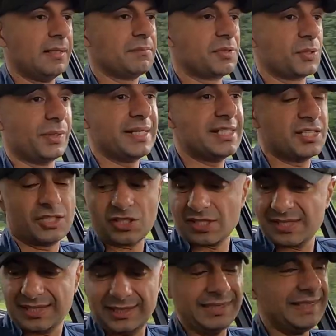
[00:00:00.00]
So I need to just
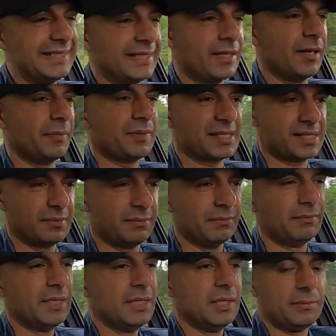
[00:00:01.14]
clean it up. There's
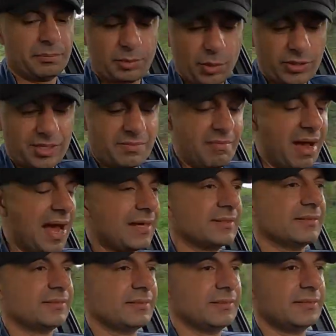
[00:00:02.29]
some broken mat,
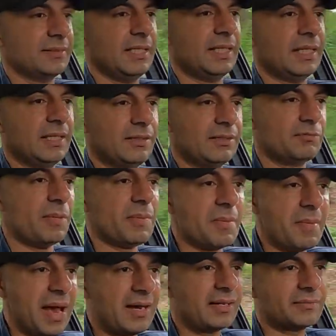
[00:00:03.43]
rubber
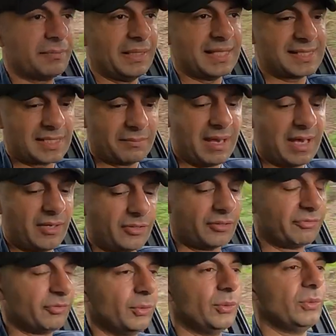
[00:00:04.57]
mat, plastic mat on the
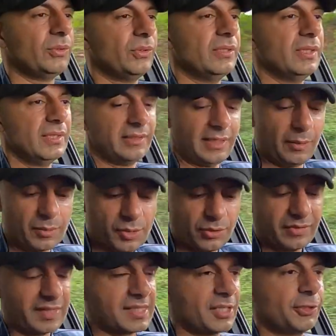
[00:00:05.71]
floor that was
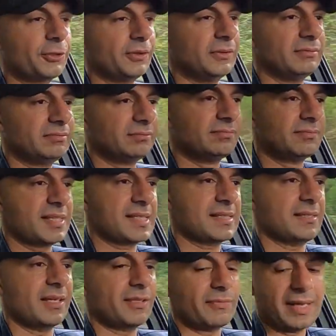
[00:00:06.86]
over the central
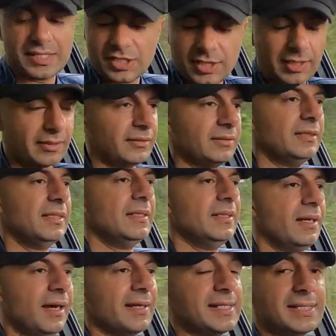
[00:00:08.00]
slight raised tunnel.
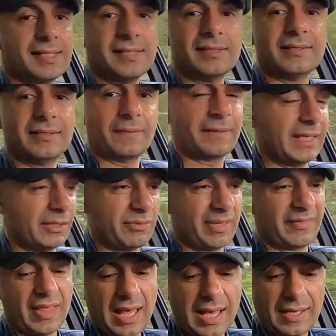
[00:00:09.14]
I need to get rid
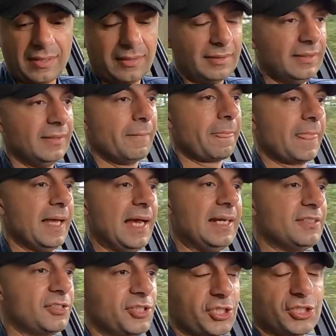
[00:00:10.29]
of that
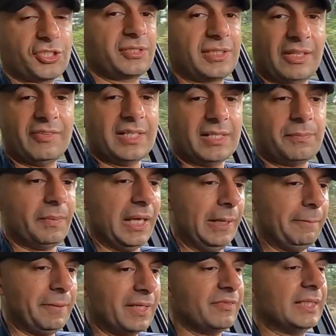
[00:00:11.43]
and just give it a
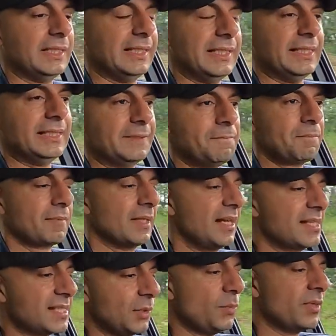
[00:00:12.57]
bit of a clean. I
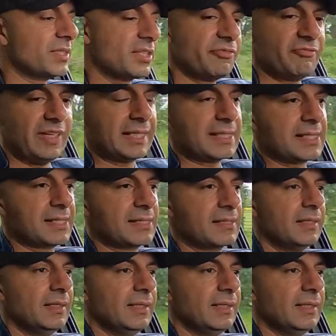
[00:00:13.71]
still want to fix